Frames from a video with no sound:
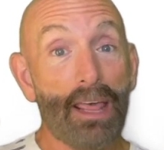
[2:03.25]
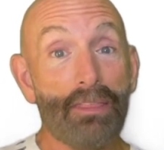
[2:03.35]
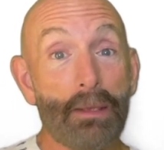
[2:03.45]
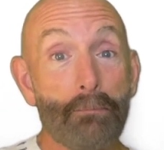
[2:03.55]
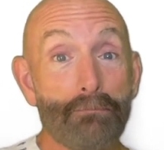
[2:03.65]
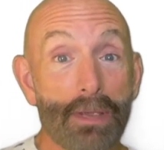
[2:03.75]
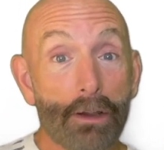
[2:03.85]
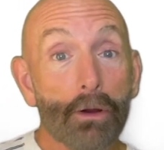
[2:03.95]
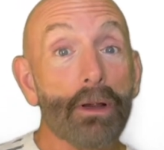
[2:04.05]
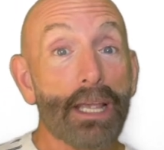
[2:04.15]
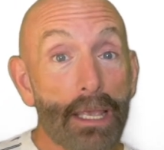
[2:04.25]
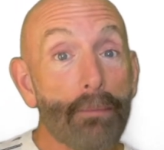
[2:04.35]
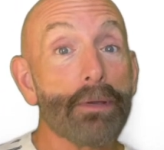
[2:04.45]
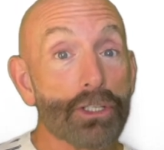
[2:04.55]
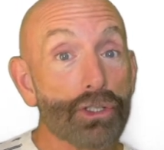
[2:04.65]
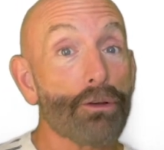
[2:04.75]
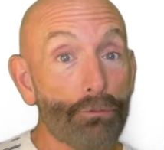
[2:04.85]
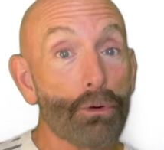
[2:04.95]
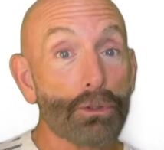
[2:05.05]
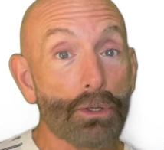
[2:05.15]
The mirror image to
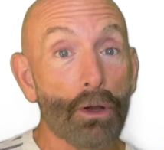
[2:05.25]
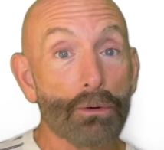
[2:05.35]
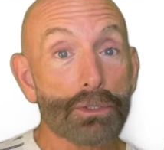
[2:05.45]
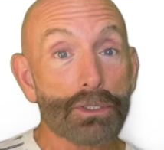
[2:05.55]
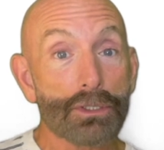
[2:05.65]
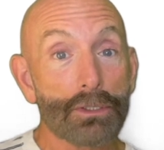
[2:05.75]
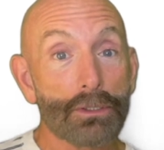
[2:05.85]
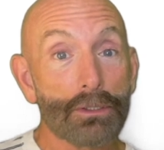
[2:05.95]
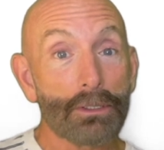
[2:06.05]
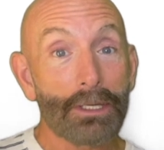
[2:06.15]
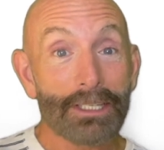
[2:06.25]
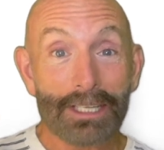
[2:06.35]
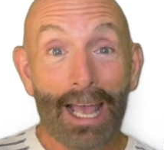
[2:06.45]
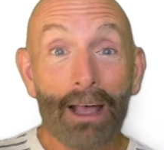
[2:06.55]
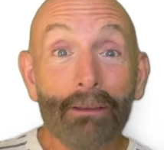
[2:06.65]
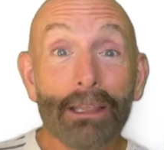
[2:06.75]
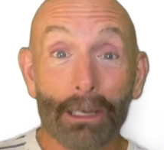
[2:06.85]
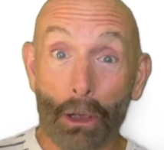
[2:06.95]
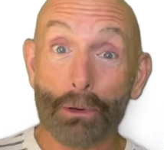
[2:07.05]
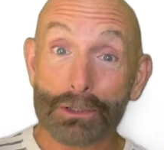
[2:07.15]
fructose is
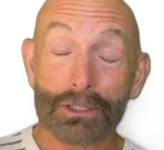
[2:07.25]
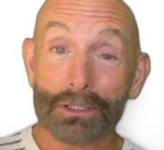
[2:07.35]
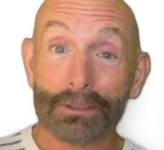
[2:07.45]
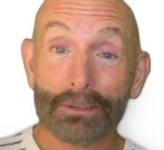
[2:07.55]
allulose.